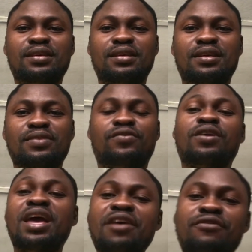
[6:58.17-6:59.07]
For
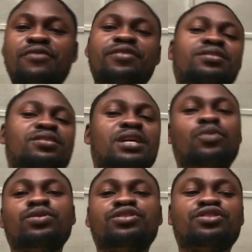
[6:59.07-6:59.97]
every video that we
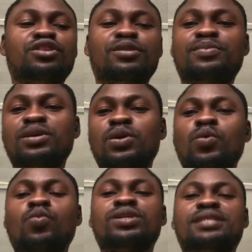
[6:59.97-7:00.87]
drop,
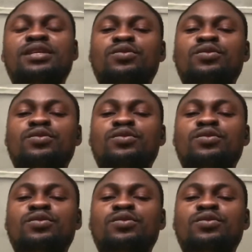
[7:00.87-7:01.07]
we tend to